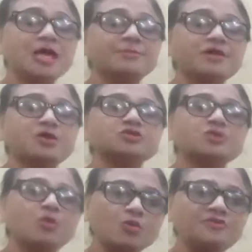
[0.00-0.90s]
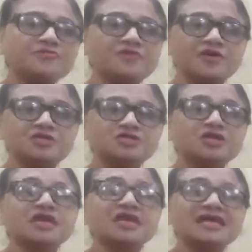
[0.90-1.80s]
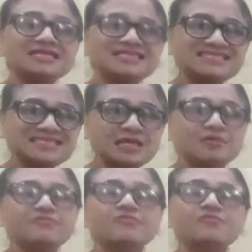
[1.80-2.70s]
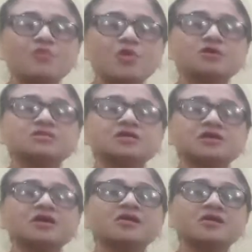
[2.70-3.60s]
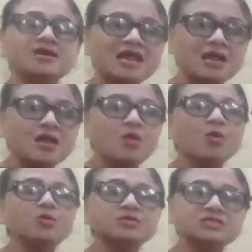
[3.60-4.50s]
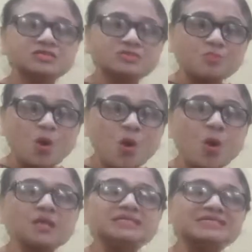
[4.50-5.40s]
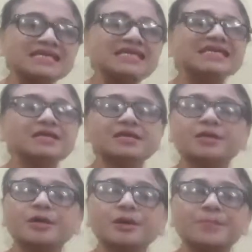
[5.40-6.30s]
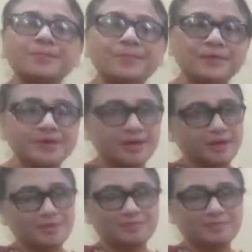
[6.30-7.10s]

because goldfinch itself was a yellow small singing bird.